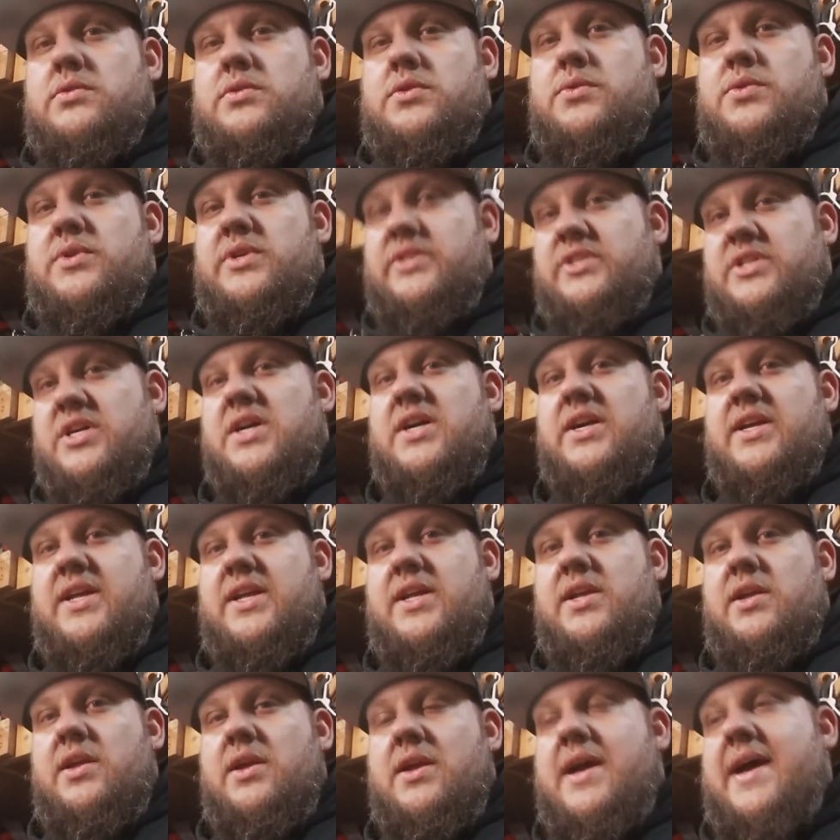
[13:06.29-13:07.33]
to
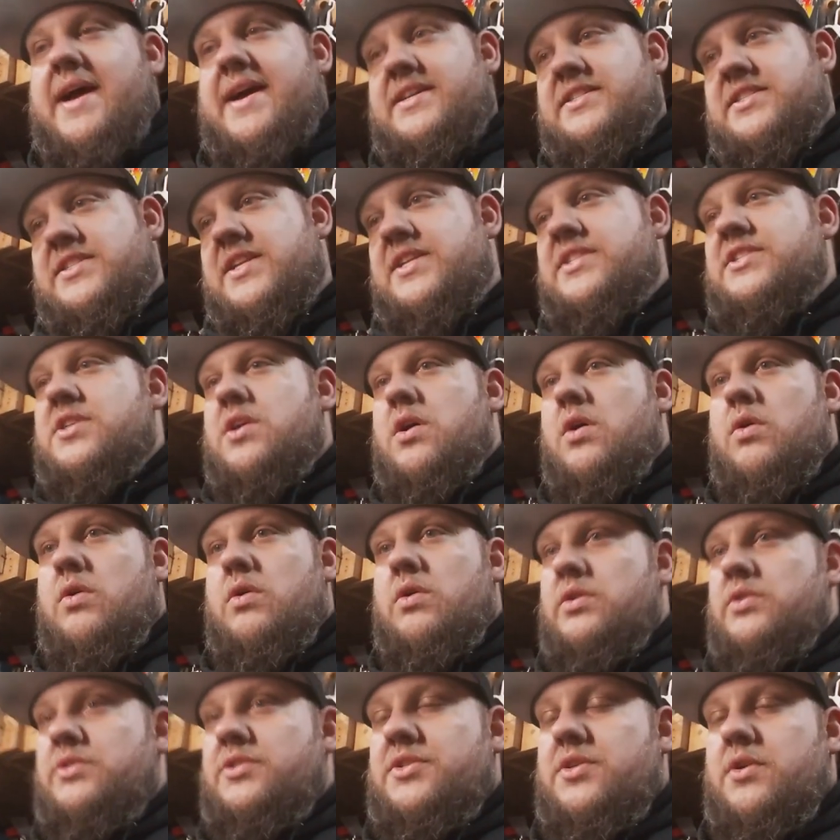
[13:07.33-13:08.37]
Kentucky has these
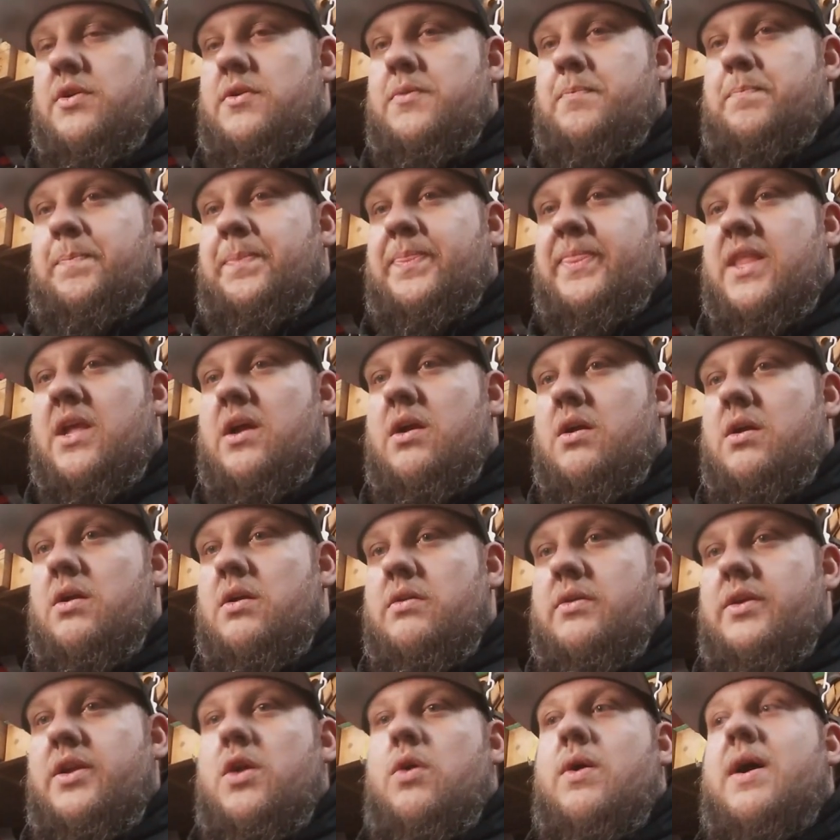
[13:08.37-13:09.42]
cars or
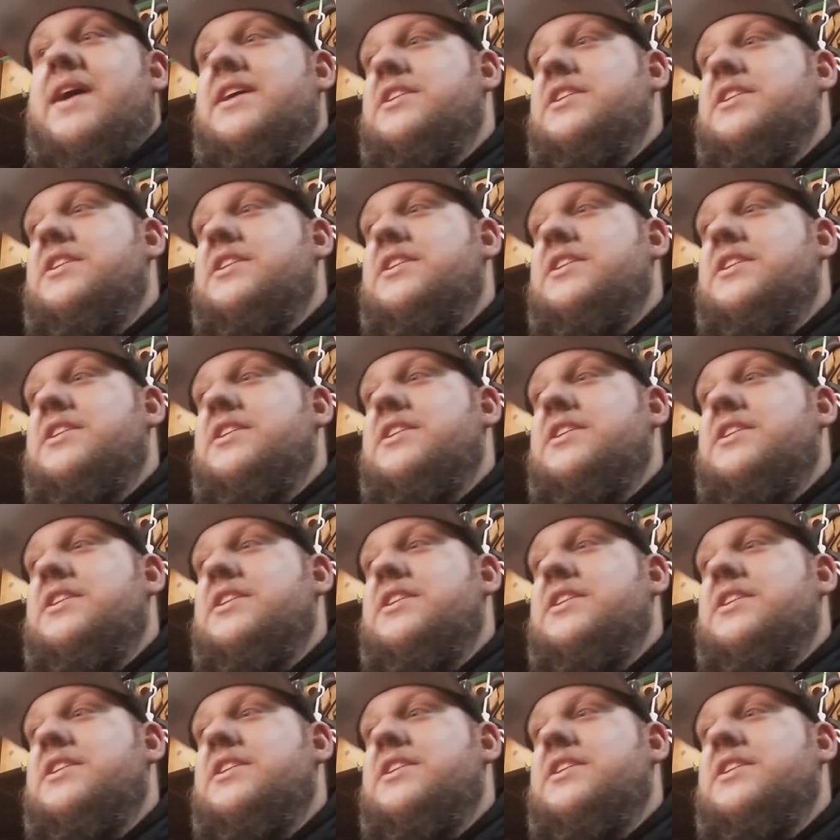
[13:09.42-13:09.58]
you know